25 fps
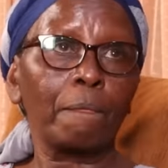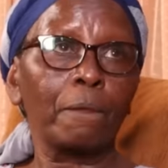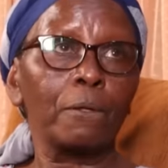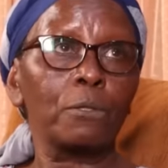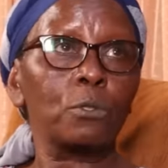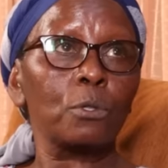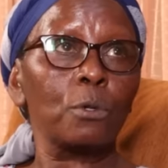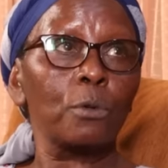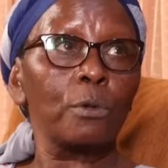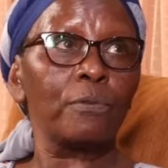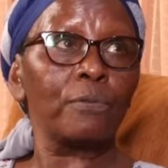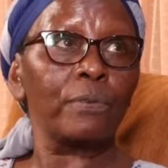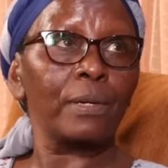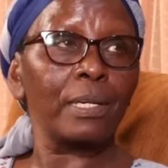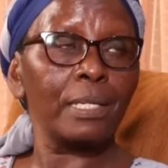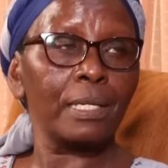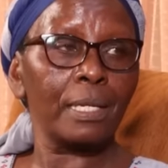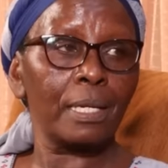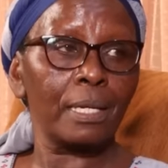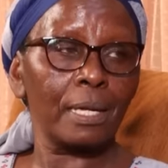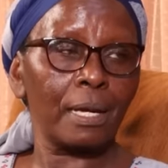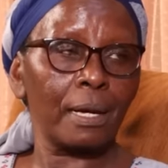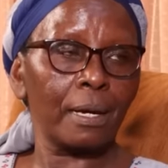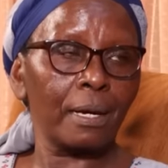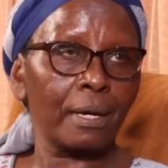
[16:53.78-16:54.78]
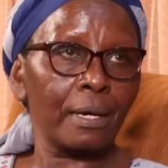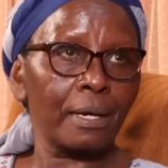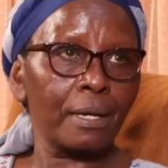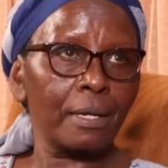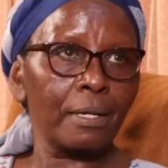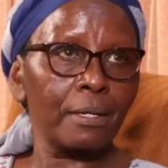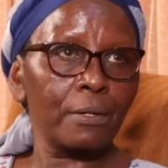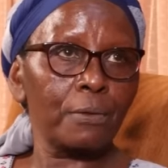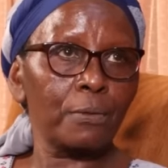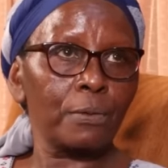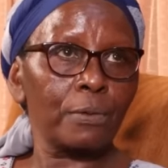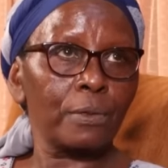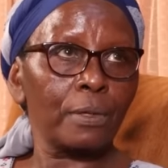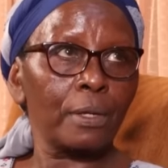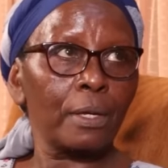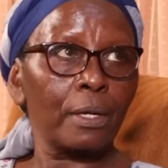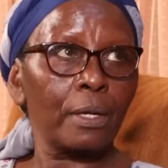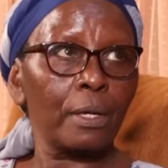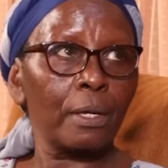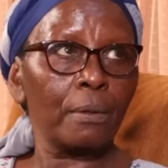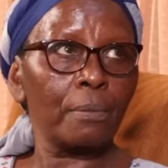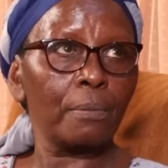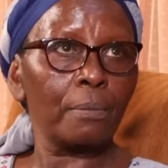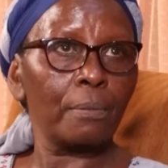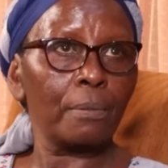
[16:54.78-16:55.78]
So we finally agreed with
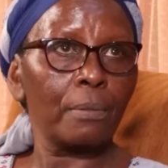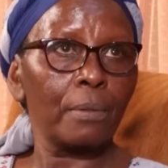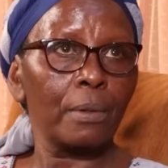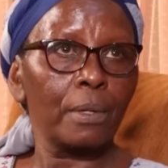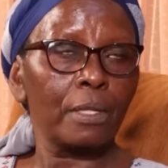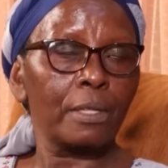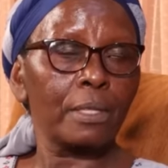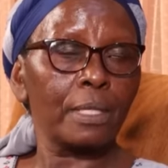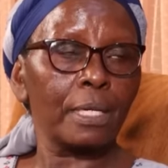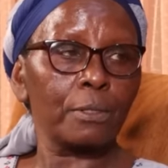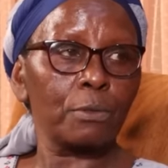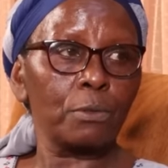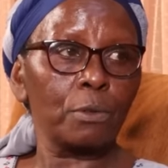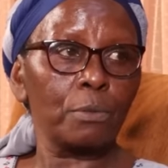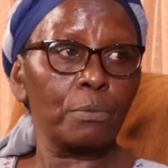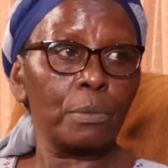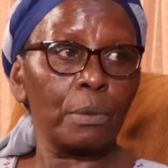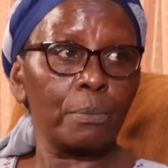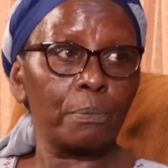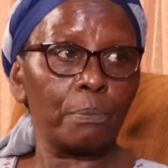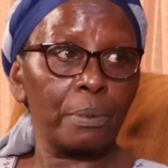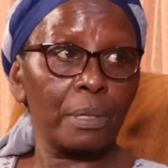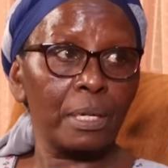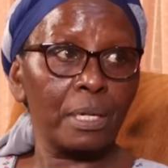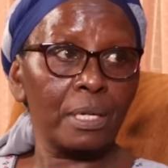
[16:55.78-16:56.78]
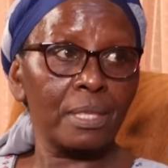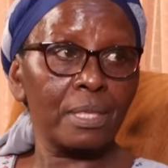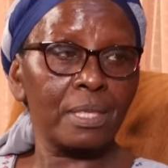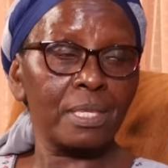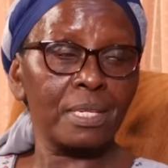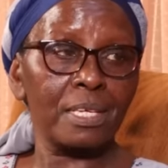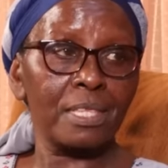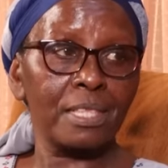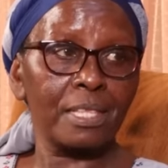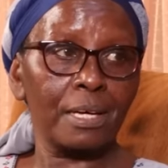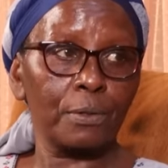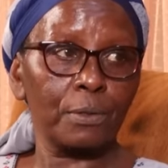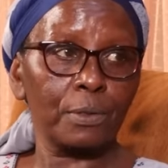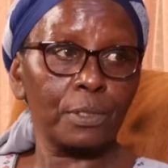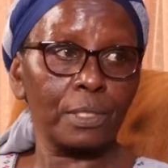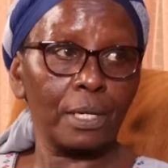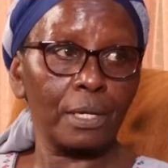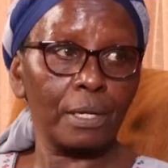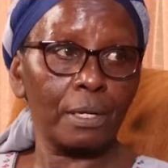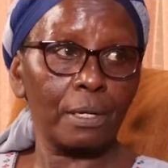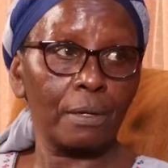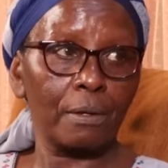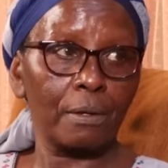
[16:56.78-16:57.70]
him that we'll be paying 3,000